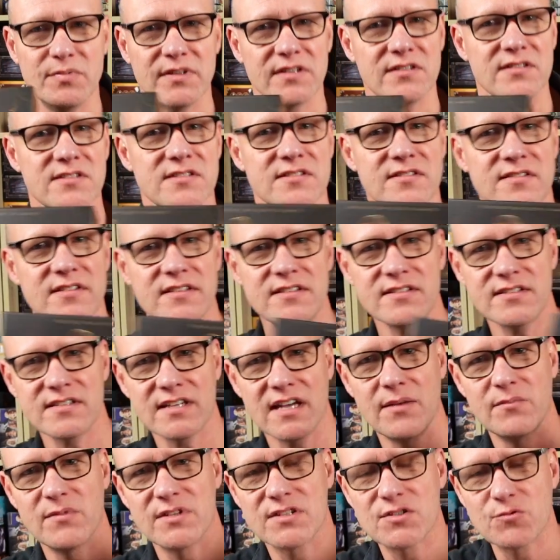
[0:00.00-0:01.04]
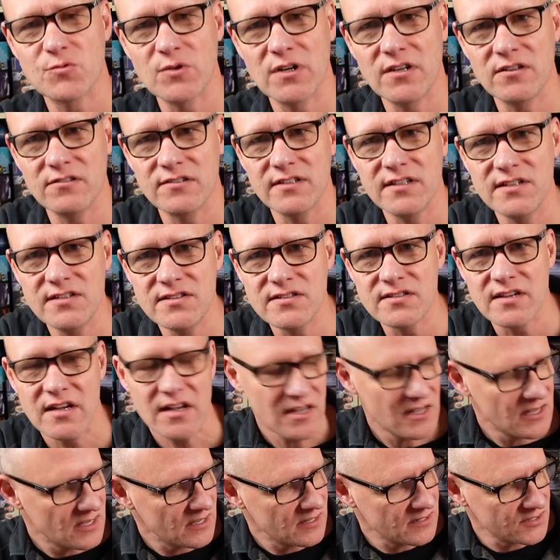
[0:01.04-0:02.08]
because this game as well is
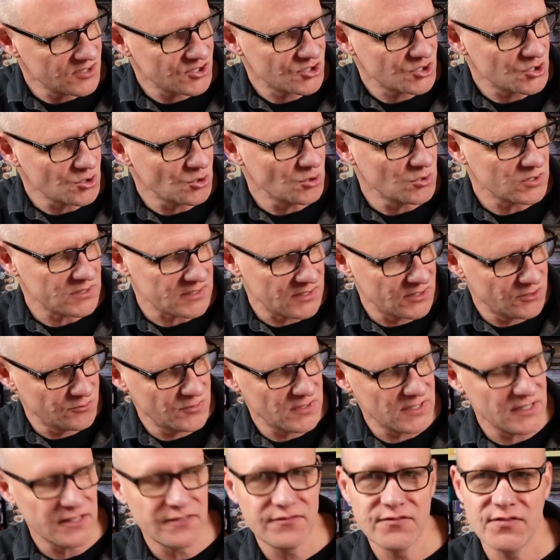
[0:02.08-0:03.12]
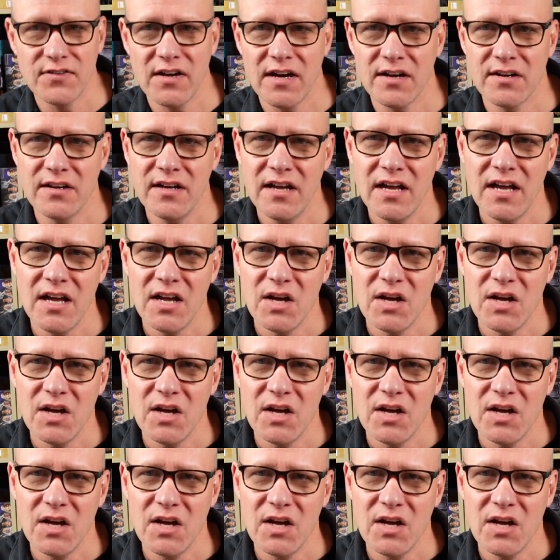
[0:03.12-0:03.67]
short and really fun,